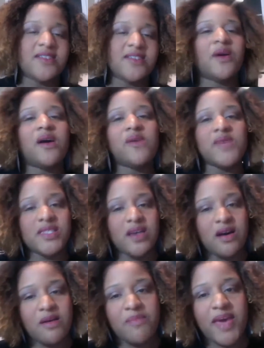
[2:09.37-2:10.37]
I would always
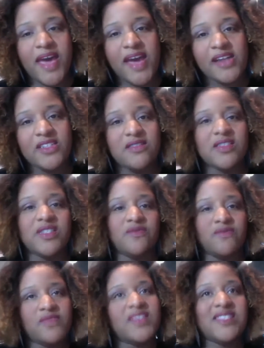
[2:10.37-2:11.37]
come back to
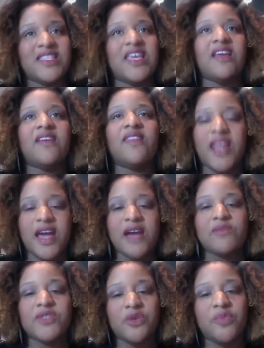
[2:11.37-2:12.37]
this thing that I'm
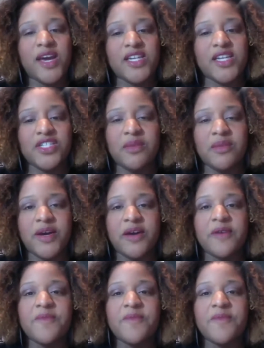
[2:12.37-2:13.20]
so passionate about.